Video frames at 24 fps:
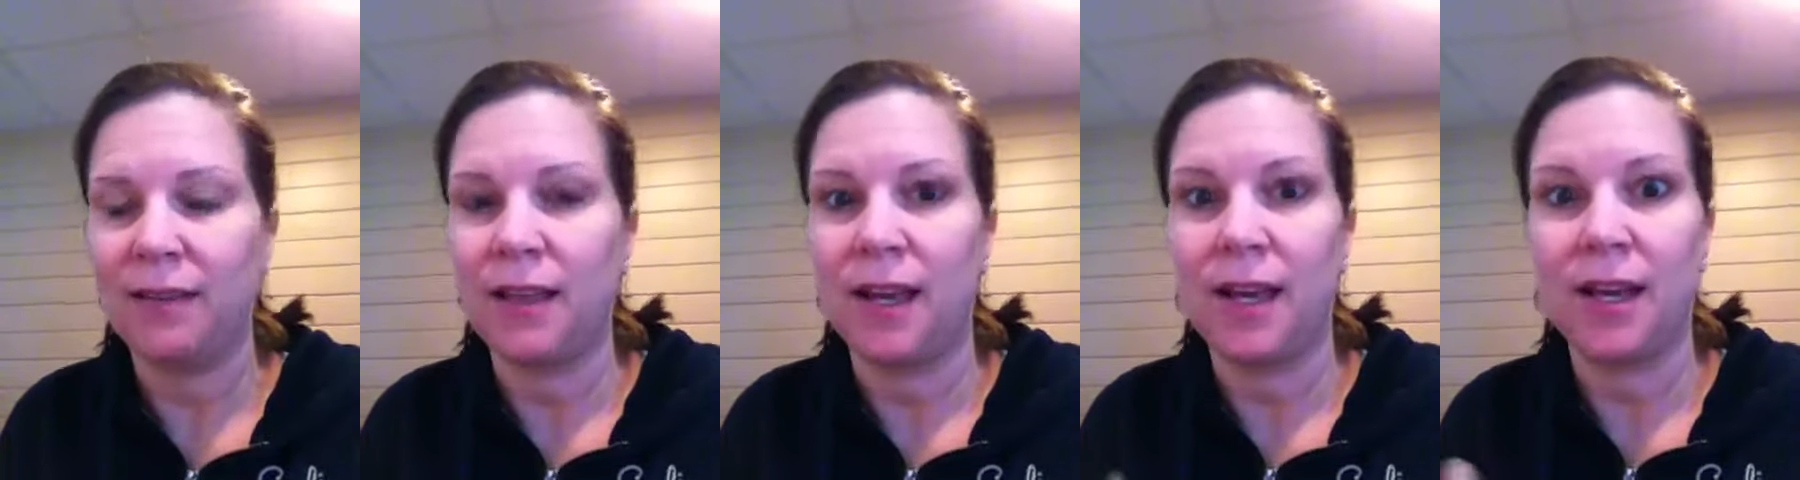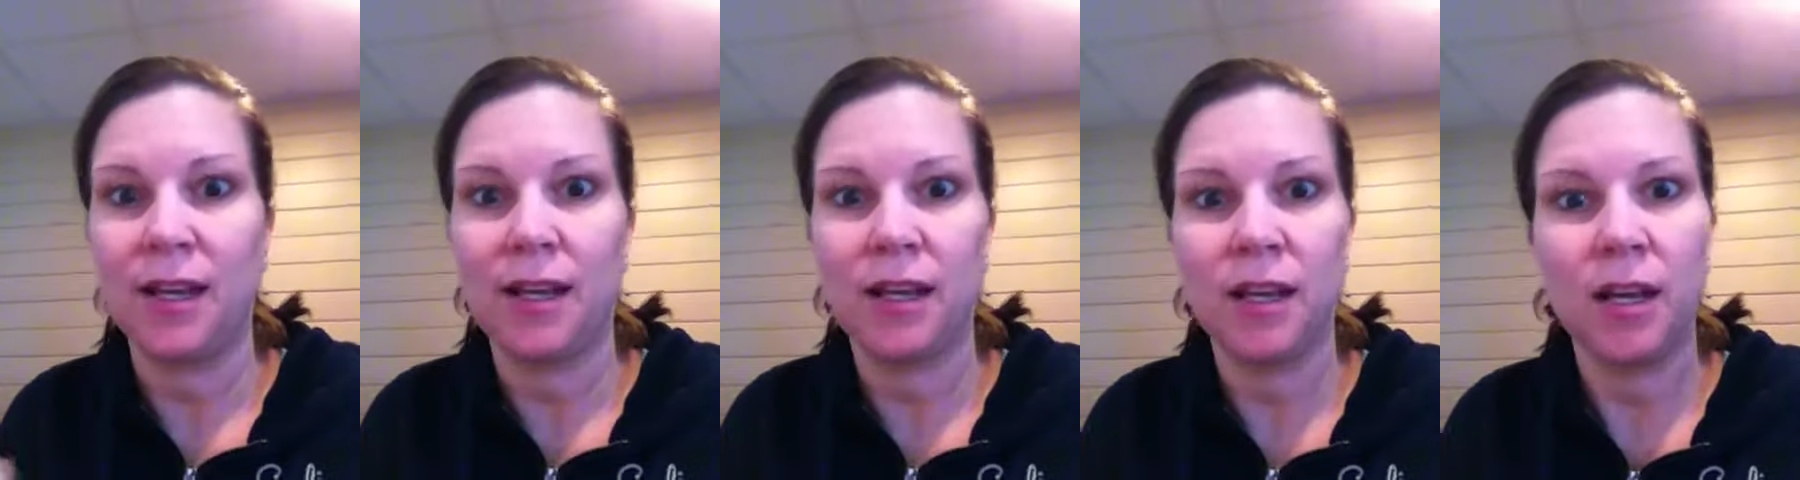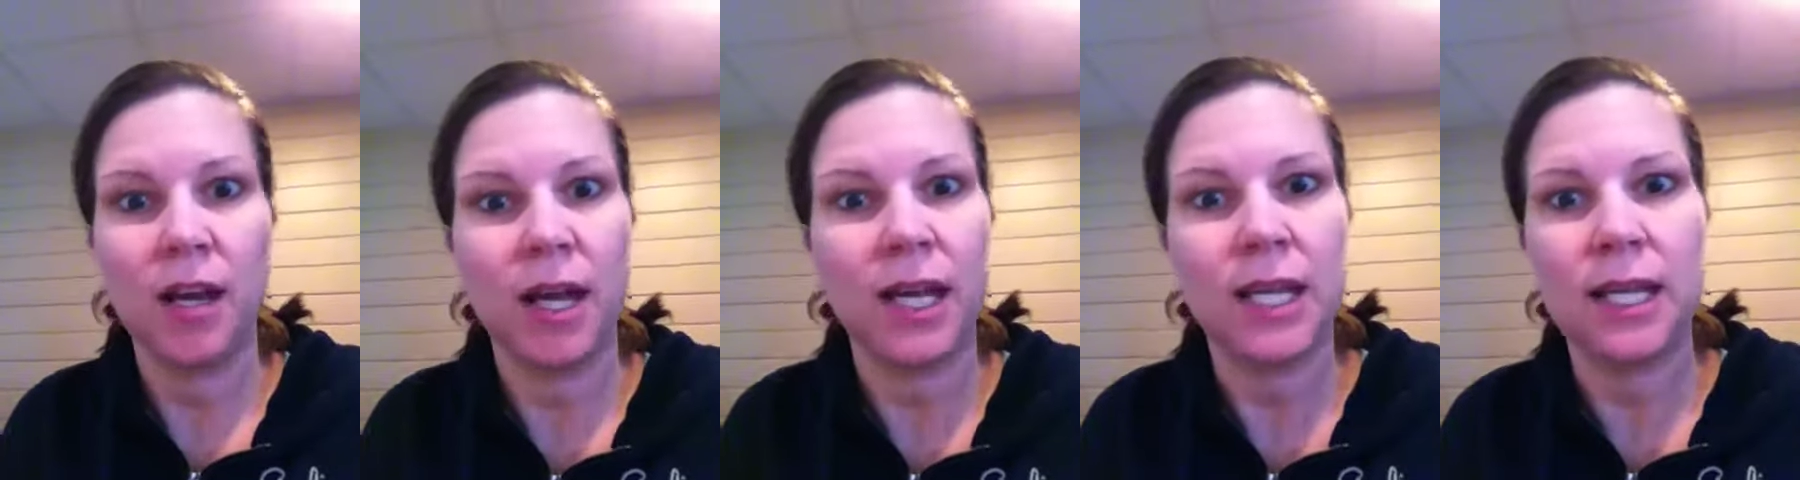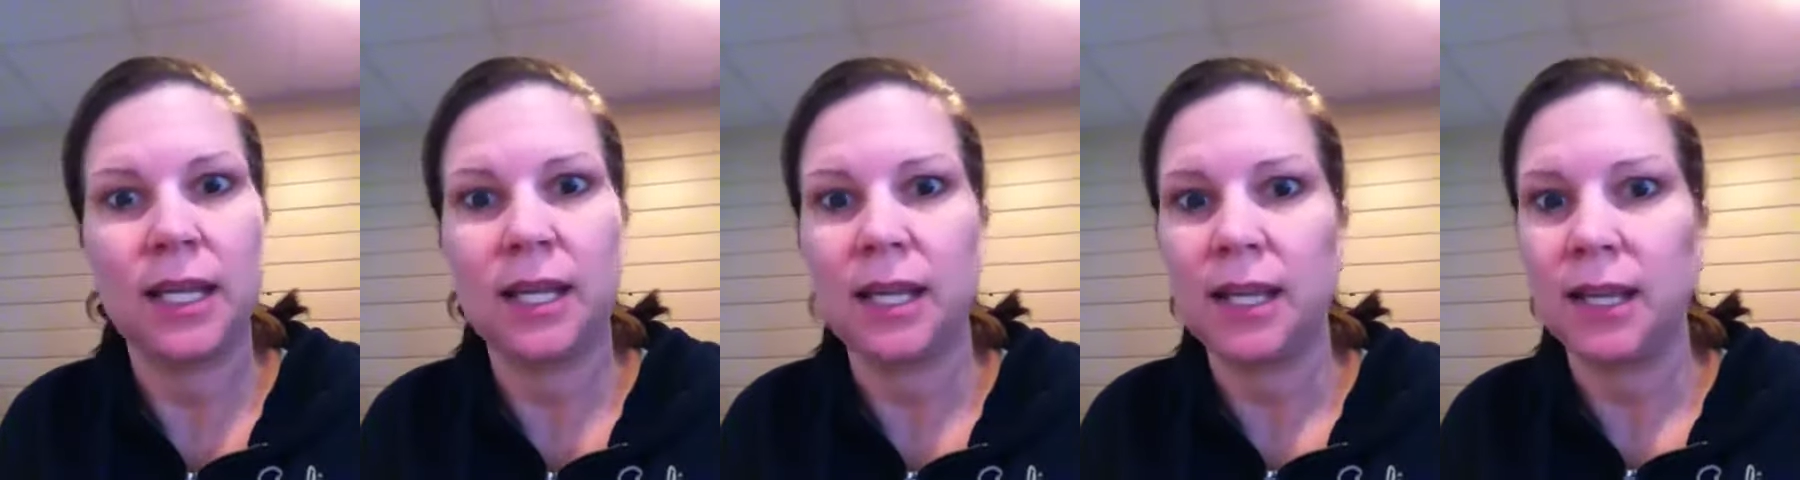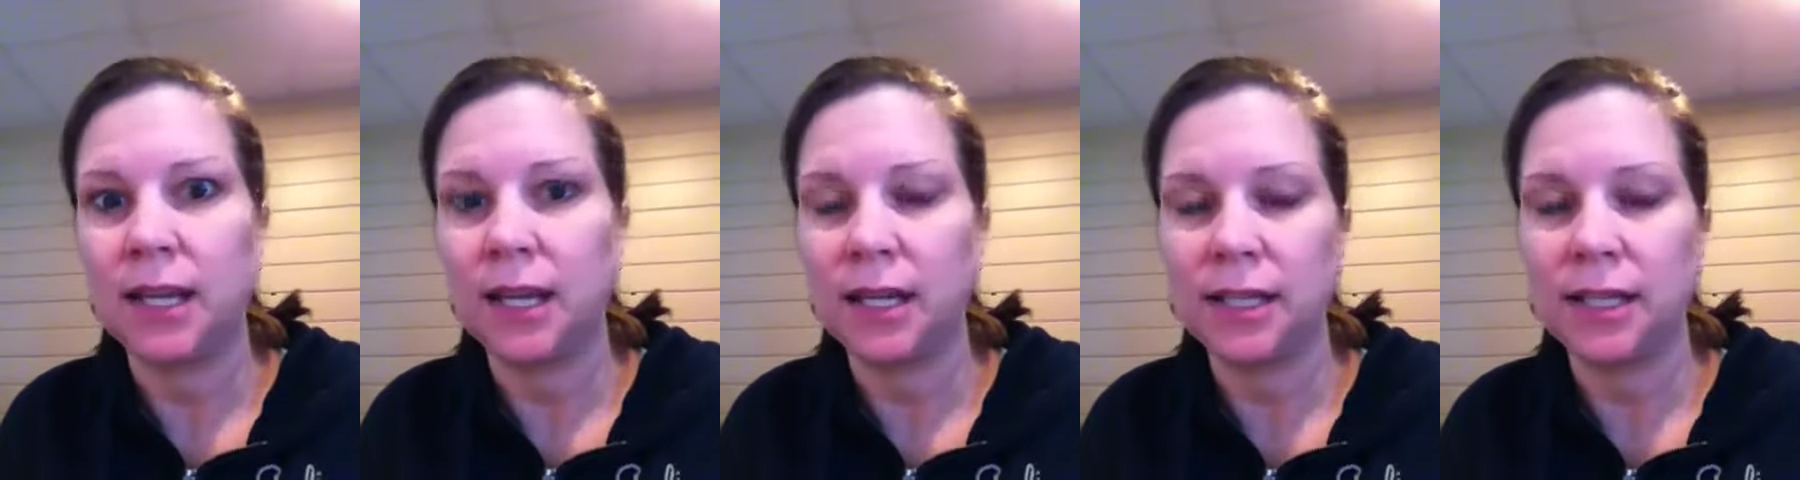like Nike,